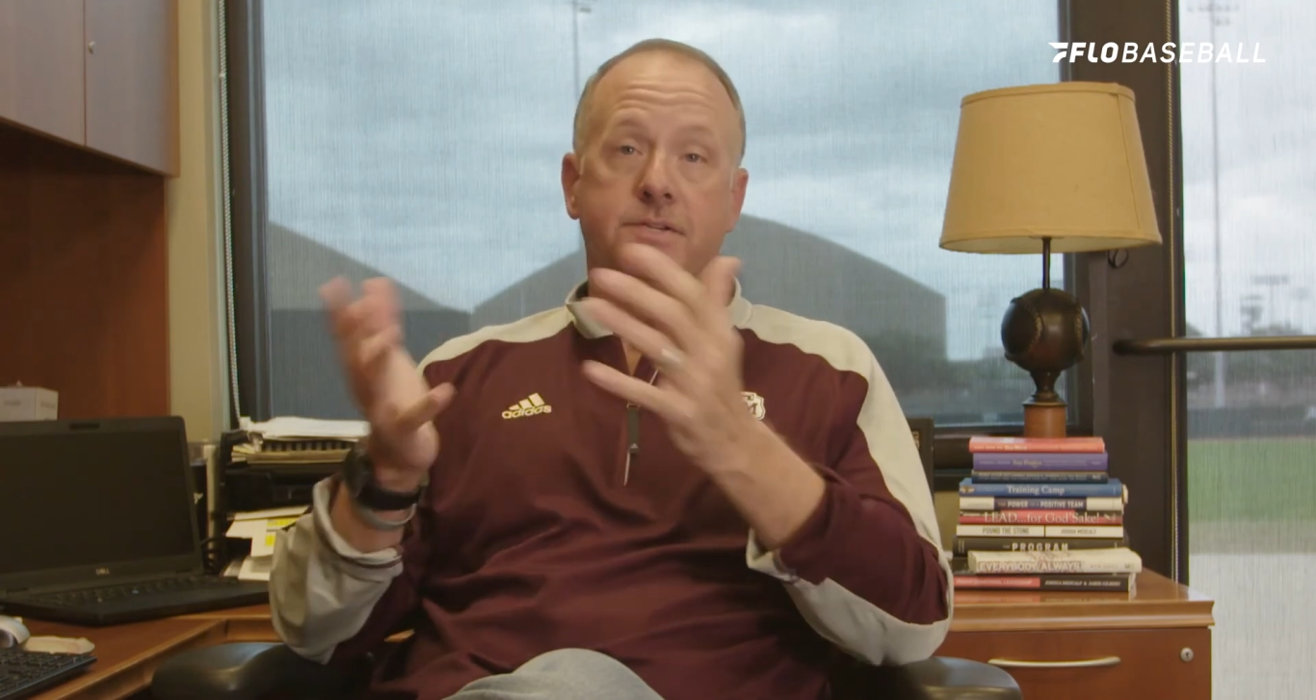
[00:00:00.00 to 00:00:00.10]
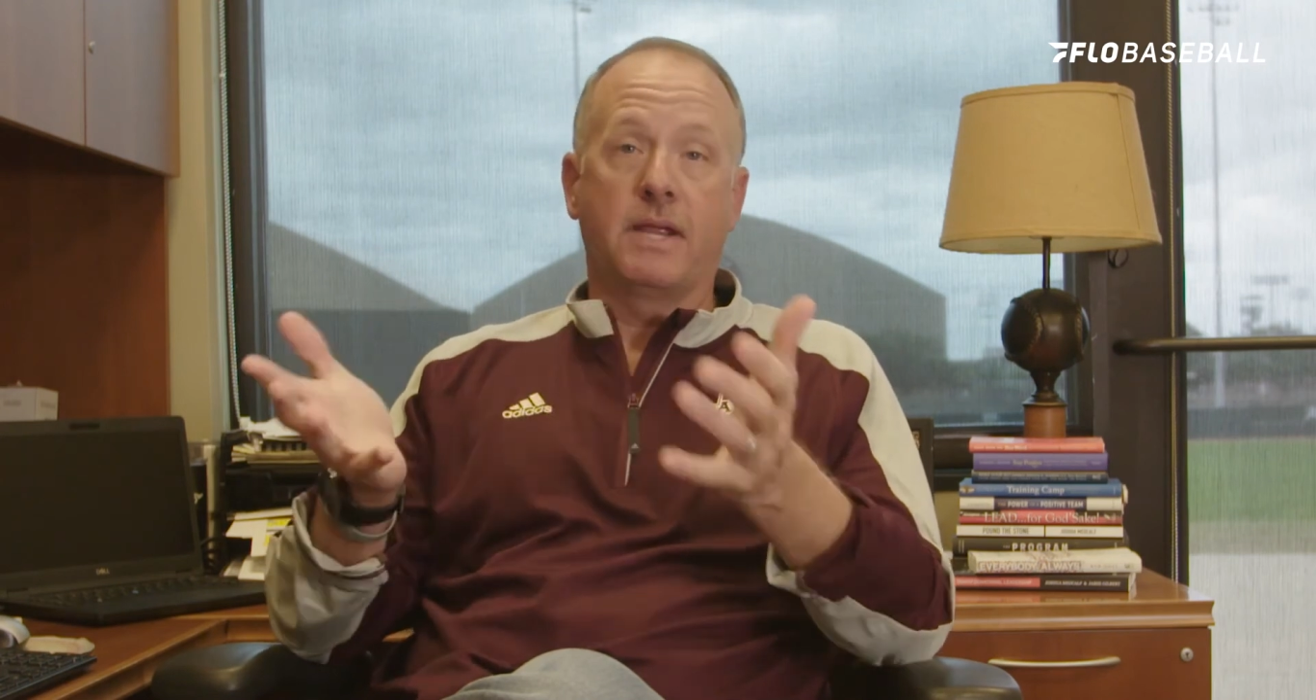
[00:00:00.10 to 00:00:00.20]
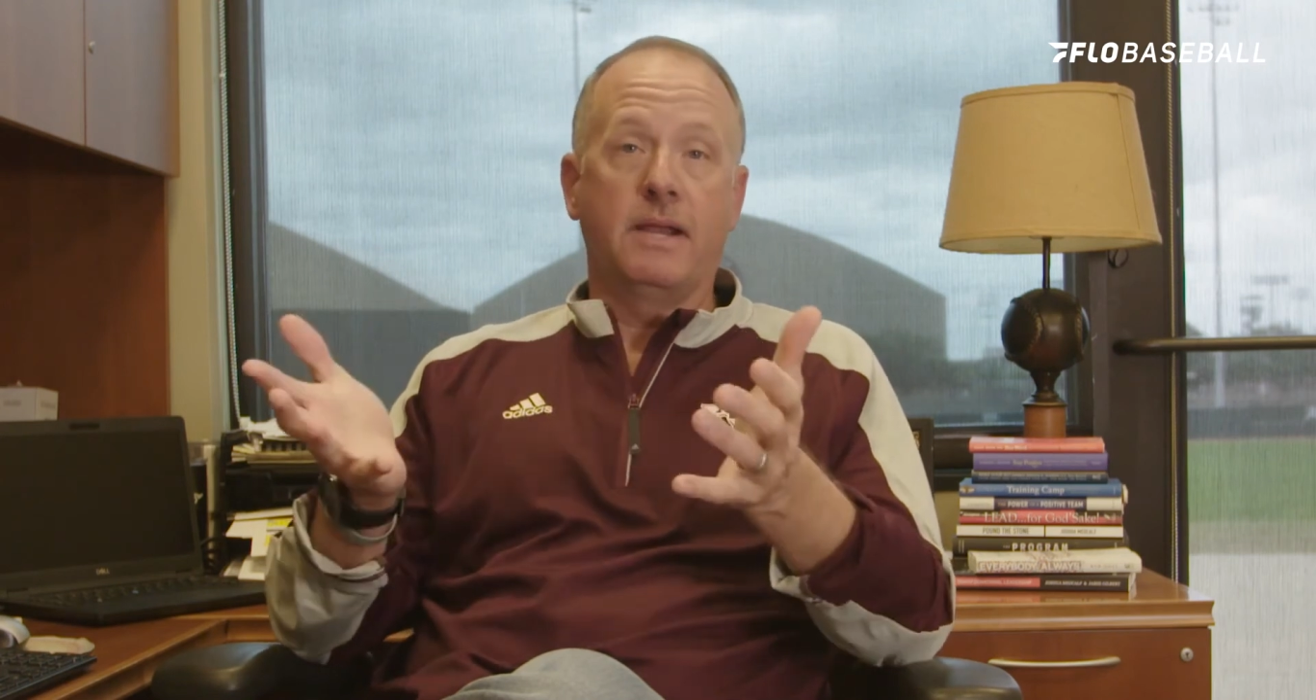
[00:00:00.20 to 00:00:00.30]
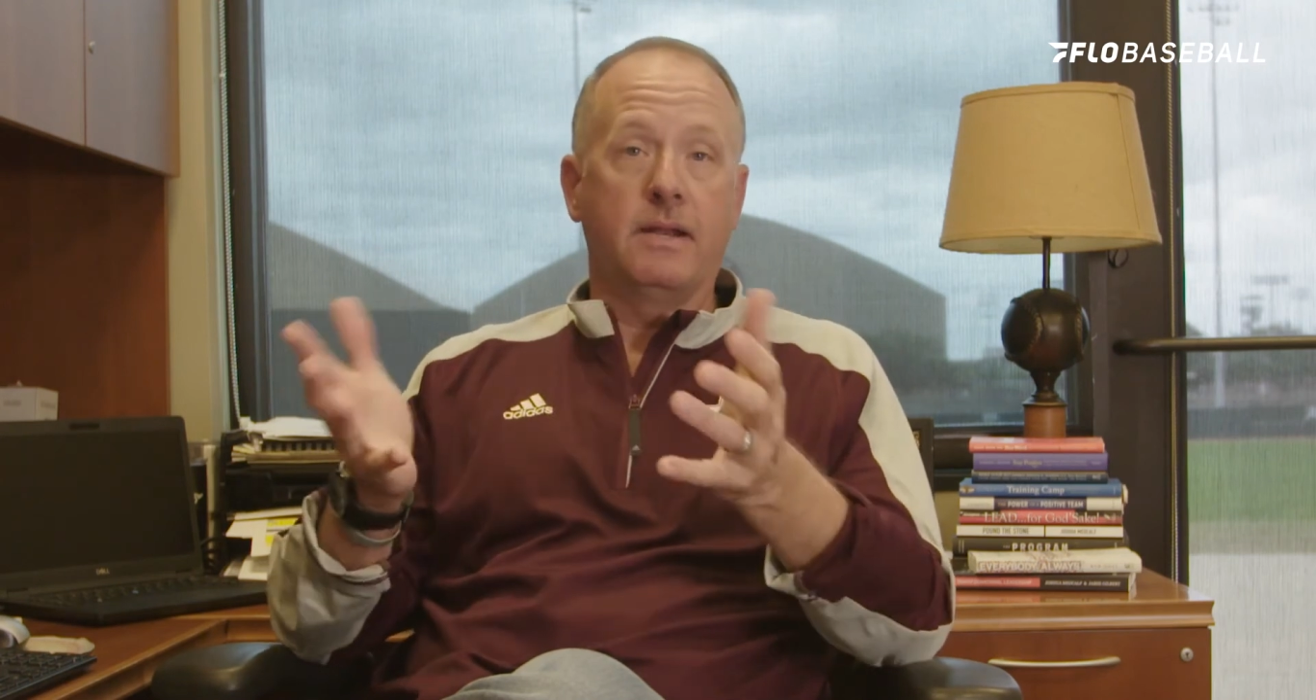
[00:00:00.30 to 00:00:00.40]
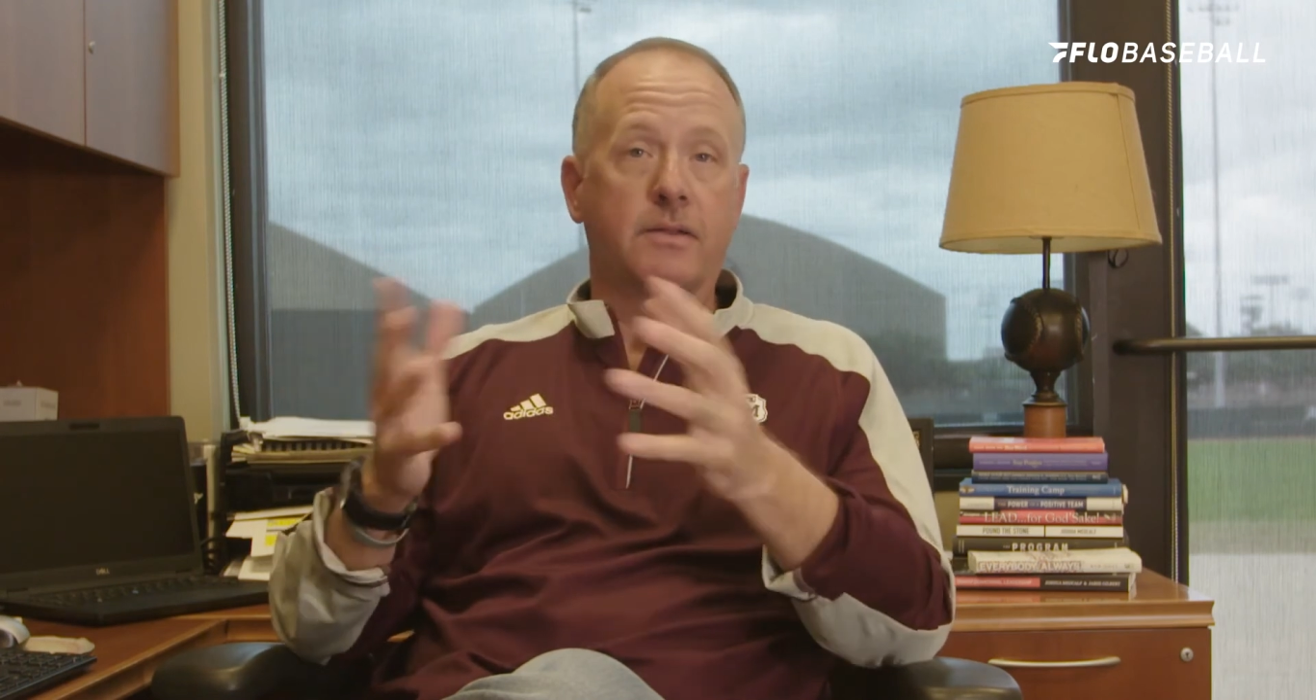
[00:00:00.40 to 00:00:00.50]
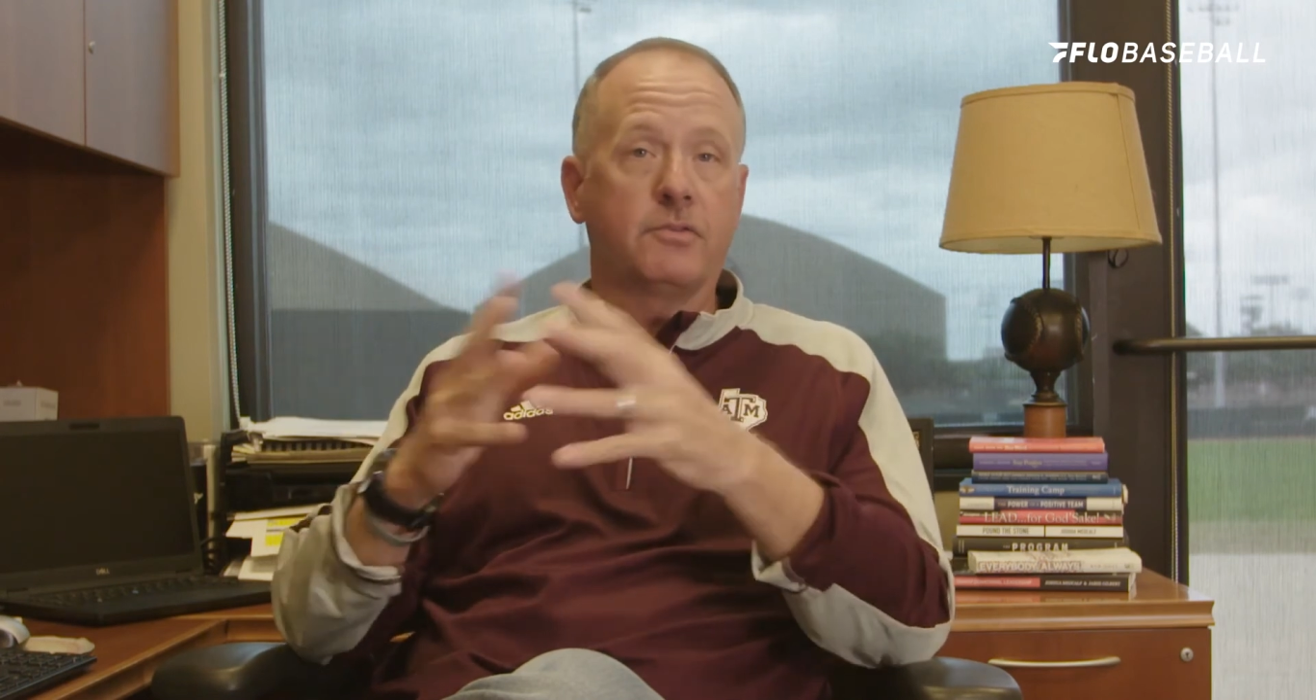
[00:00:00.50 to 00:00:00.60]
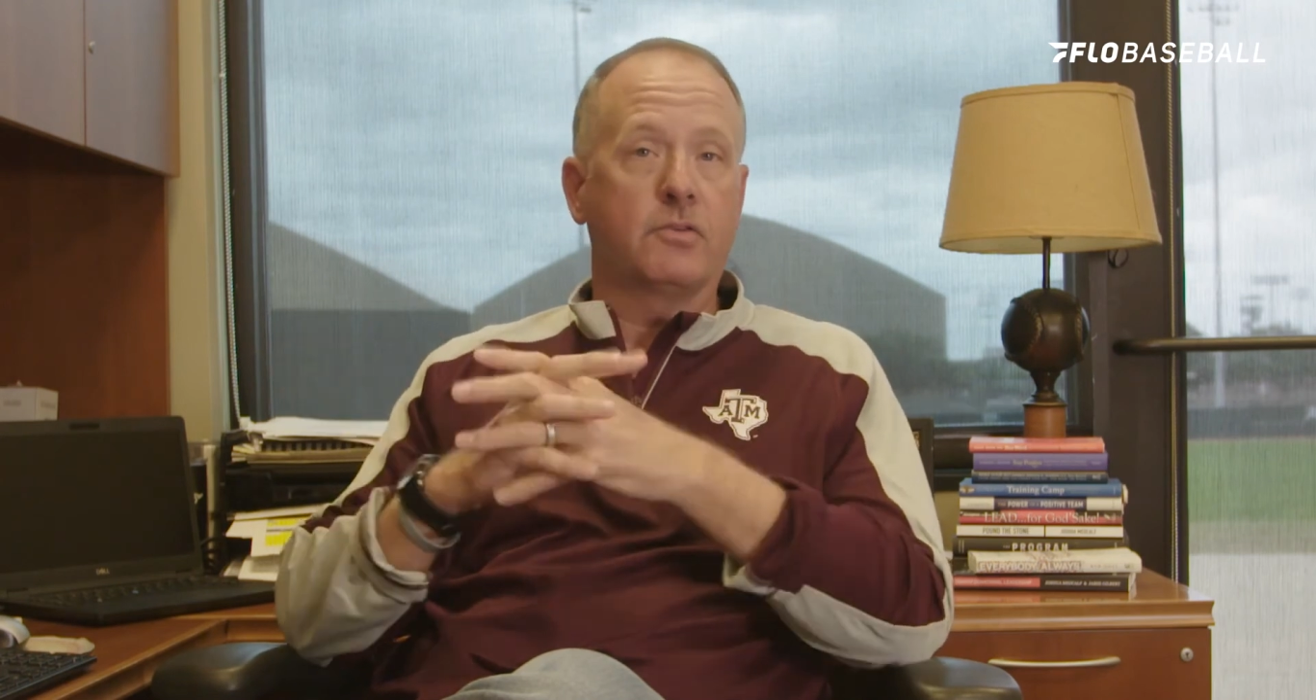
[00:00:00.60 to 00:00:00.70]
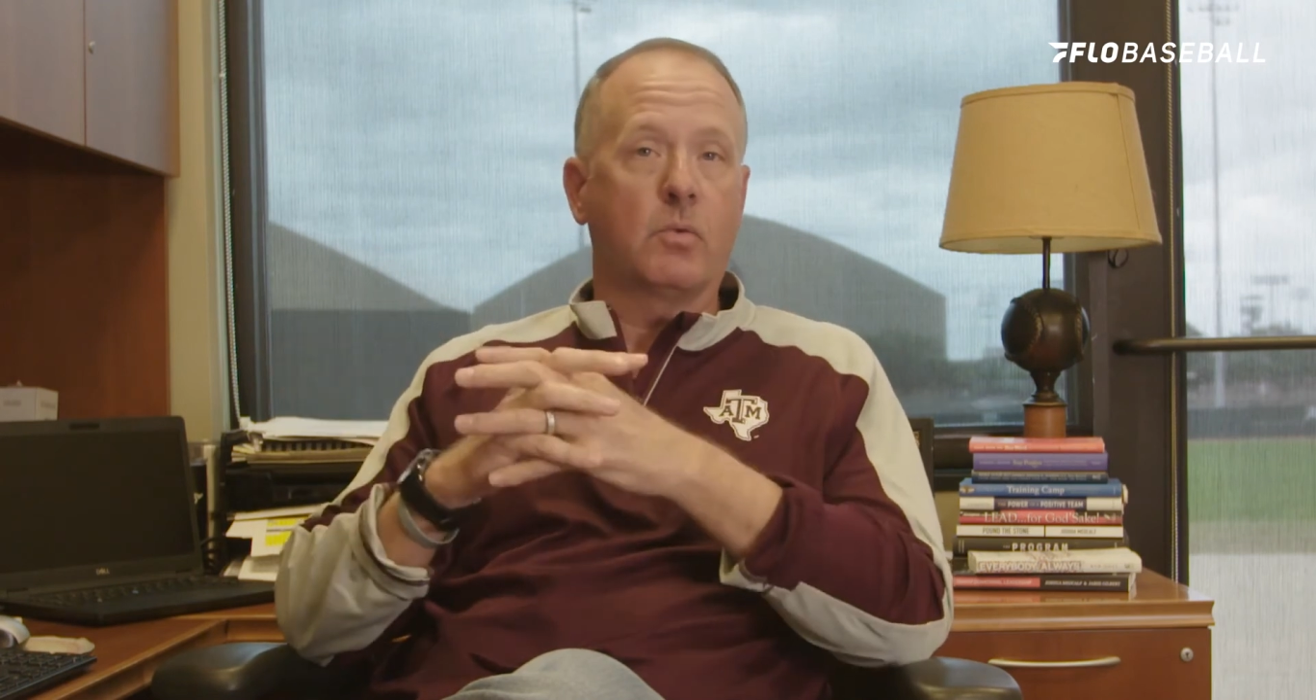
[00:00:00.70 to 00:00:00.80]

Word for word: stayed as a